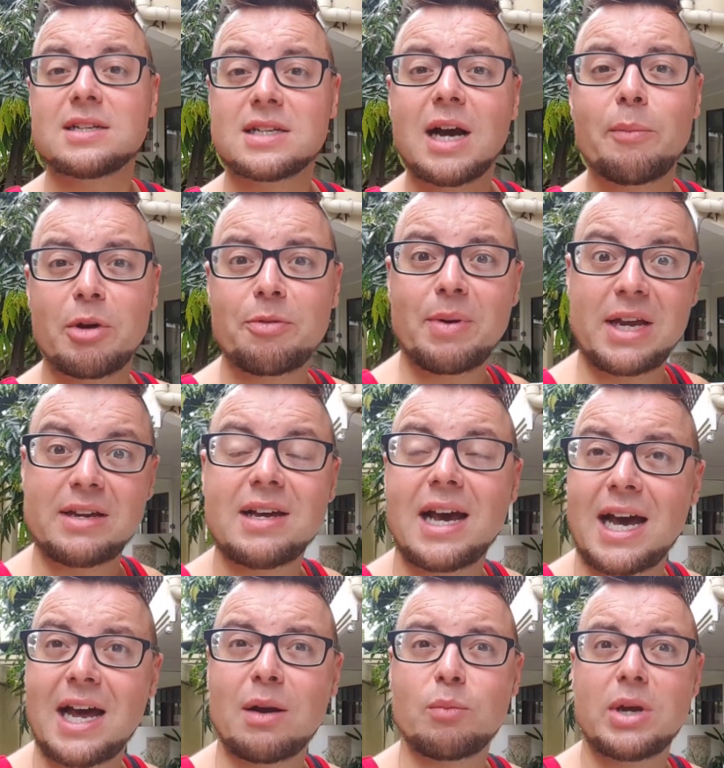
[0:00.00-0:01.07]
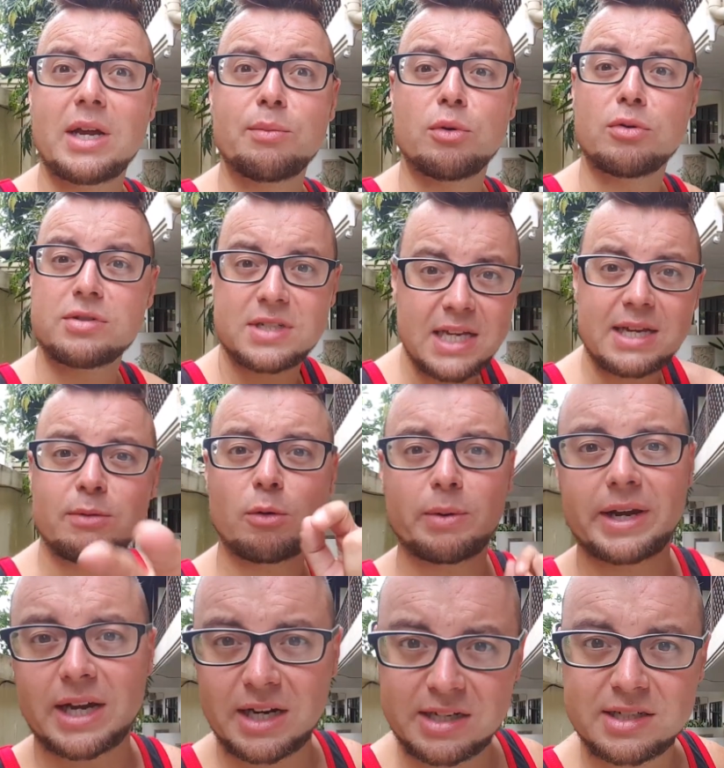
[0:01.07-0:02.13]
Come with me and we will see what
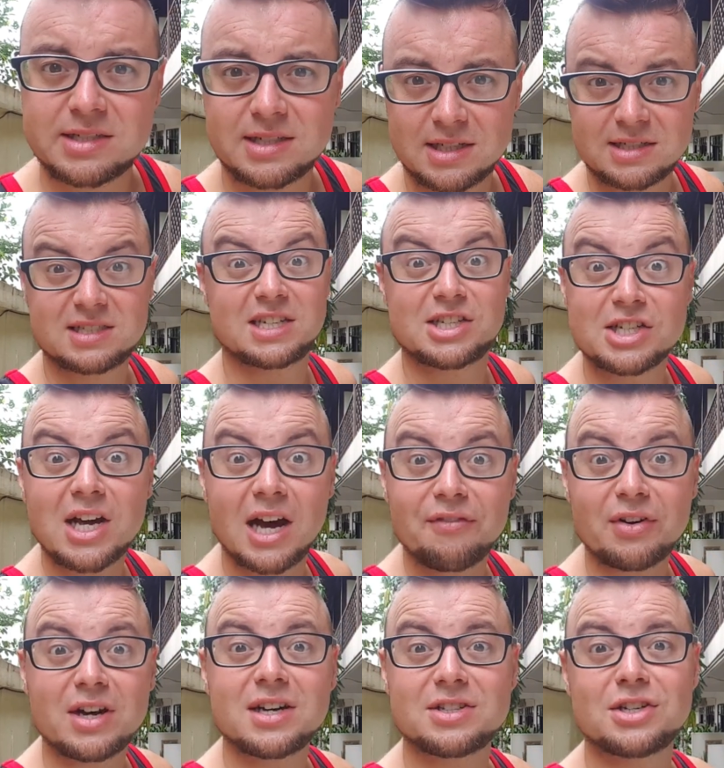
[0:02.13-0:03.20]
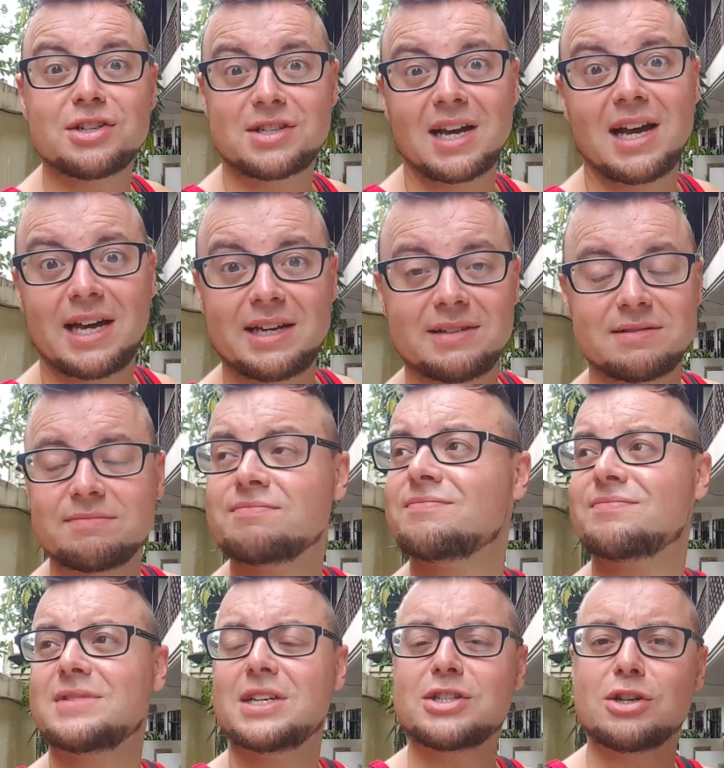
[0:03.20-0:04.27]
we're going to discover today.
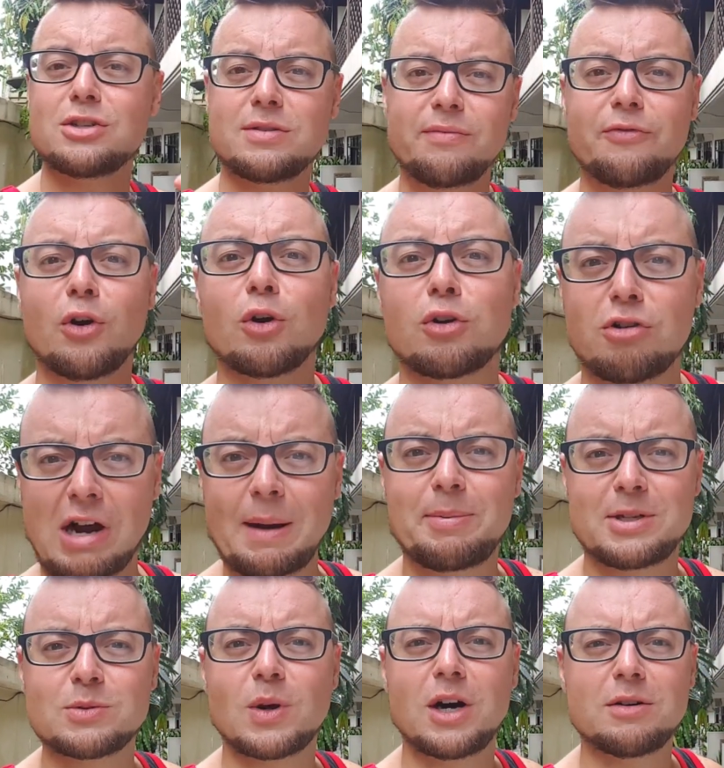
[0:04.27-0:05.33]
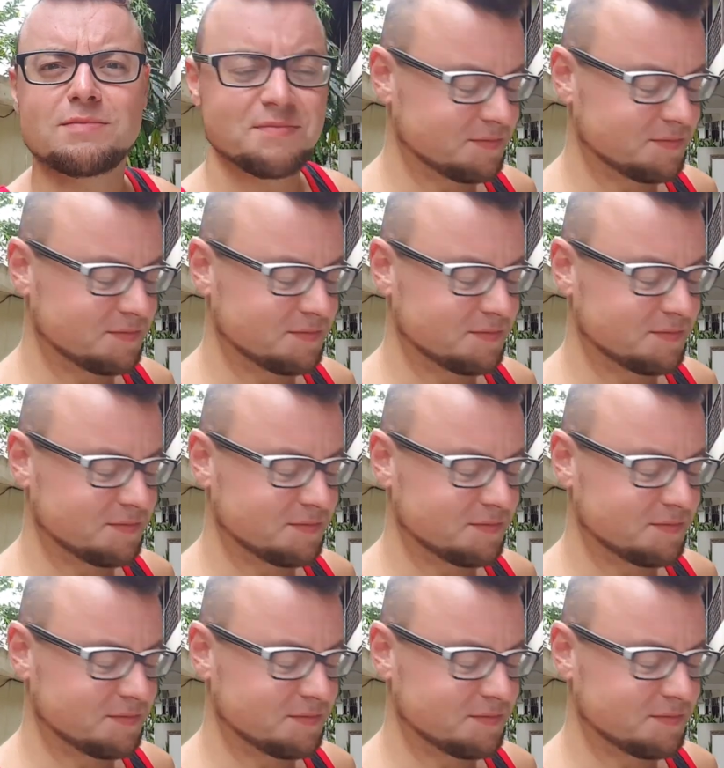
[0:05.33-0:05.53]
Let's do some vlog crap as well.